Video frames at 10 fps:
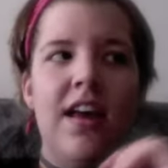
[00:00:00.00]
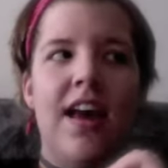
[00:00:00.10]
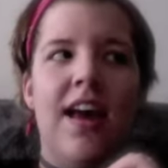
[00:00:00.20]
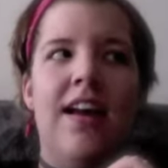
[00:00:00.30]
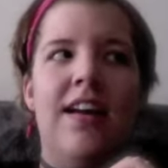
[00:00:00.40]

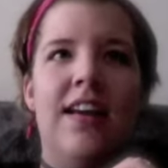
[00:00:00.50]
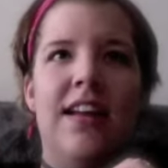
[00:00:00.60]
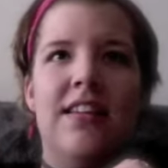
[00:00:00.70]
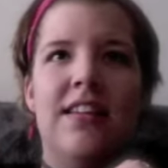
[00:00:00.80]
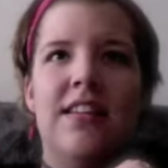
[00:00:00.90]
and
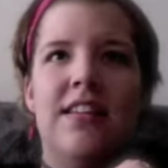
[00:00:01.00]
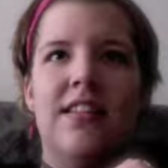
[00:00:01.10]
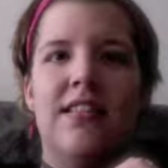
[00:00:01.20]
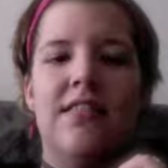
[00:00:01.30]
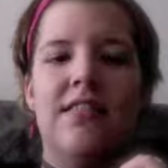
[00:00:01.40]
it's
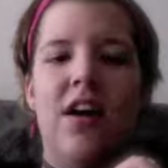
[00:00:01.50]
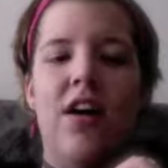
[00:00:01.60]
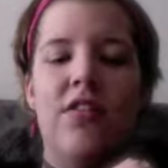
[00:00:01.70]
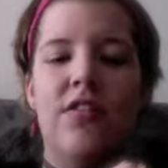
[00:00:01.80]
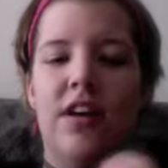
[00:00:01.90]

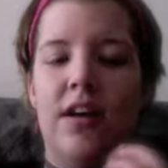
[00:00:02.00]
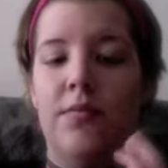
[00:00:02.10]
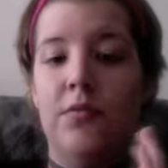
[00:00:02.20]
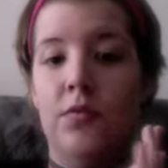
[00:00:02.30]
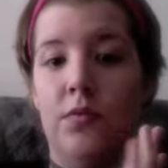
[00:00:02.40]
100
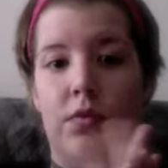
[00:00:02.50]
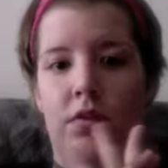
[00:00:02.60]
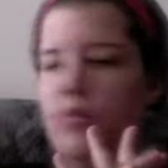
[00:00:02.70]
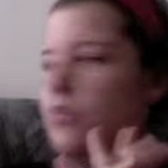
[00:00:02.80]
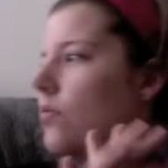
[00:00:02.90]
times
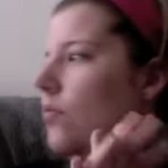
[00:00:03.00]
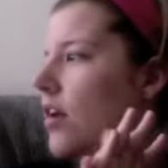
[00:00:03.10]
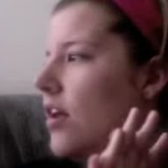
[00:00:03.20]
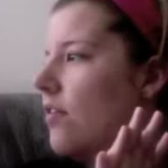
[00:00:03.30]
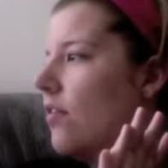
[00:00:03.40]
worse. What
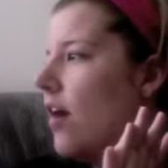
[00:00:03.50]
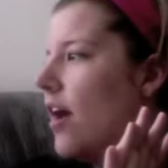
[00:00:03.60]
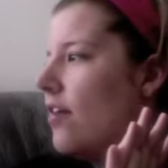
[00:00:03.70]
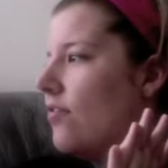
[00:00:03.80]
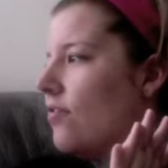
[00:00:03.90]
are you
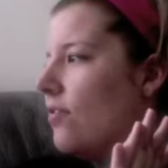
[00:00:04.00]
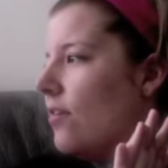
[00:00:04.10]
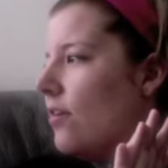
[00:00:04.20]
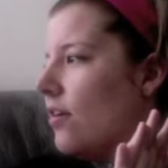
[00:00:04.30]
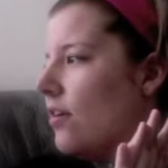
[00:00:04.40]
crying
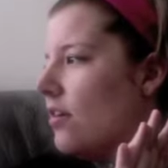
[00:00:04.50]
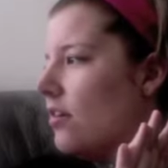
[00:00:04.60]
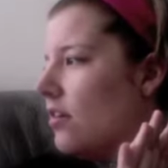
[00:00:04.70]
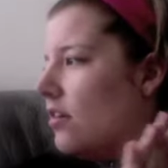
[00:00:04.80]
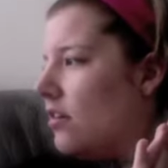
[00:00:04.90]
for?
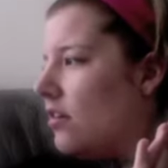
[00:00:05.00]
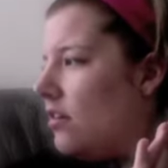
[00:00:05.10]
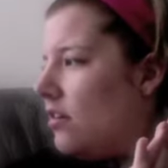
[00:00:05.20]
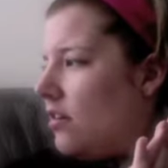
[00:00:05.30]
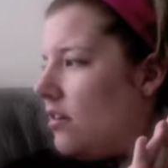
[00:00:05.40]

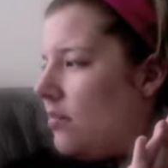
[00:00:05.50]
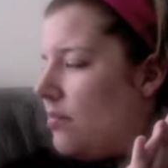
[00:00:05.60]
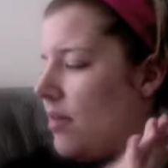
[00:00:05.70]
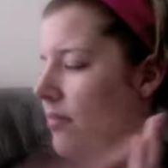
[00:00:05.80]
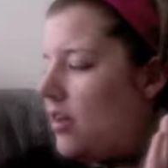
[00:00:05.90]

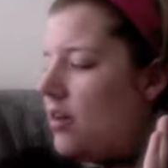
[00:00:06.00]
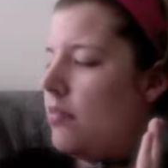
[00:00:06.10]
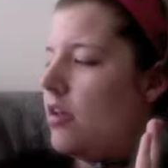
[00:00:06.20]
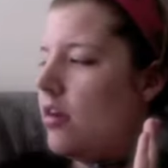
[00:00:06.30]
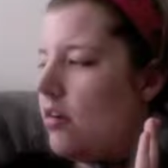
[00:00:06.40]
Baby, come
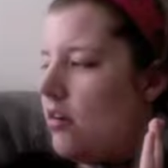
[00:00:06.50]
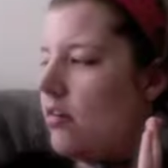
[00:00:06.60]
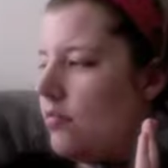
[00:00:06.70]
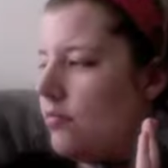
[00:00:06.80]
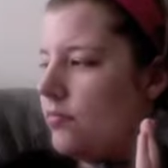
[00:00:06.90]
here.
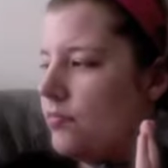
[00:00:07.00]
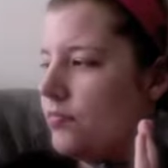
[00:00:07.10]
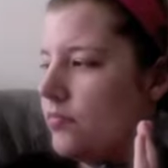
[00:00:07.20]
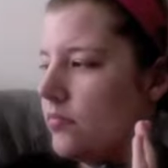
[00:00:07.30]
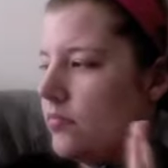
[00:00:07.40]

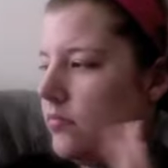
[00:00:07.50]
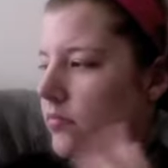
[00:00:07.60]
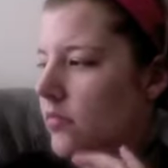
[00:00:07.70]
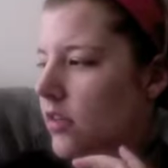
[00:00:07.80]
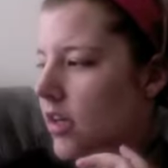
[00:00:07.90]

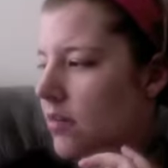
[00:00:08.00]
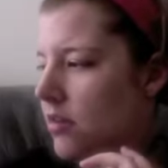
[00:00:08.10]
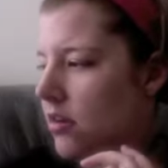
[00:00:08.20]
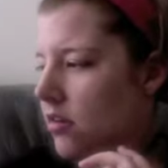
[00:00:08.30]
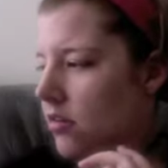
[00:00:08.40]
Come
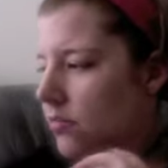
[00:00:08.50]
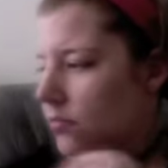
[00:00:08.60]
here.